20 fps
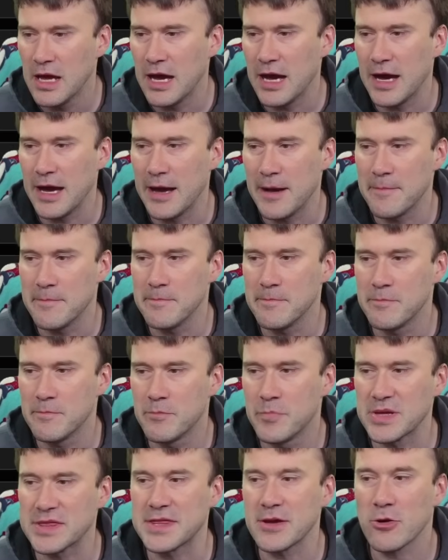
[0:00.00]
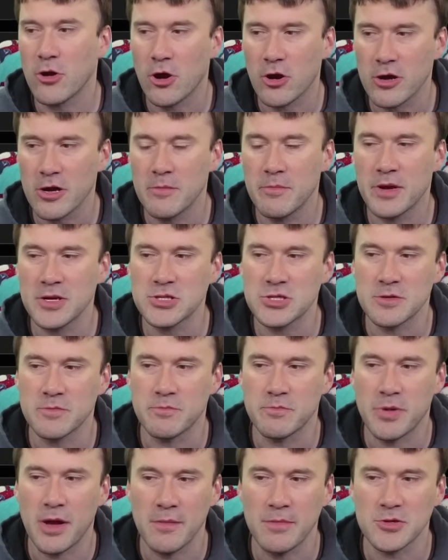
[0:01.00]
Um, but there are a bunch
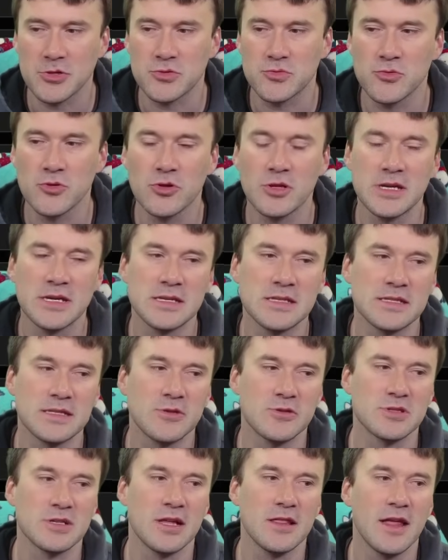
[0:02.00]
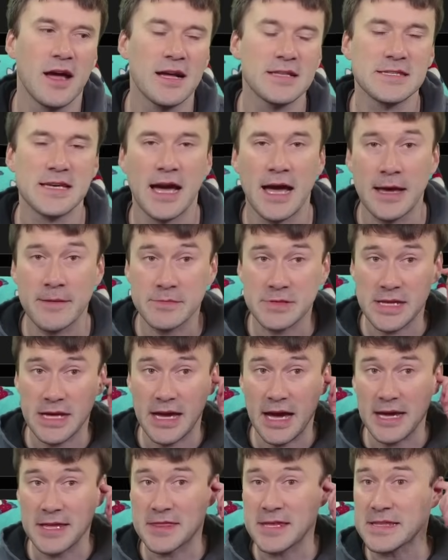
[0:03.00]
of published rulings. There's a lot of times that
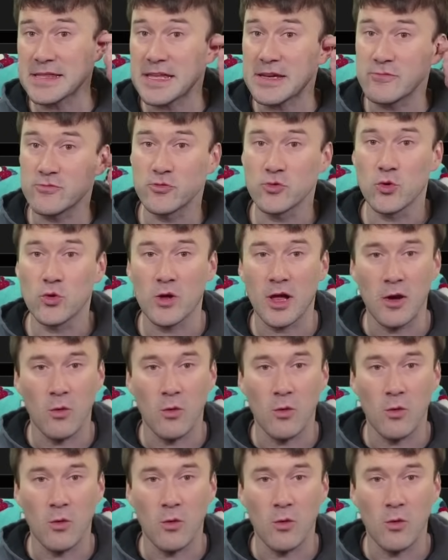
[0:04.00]
I think they rule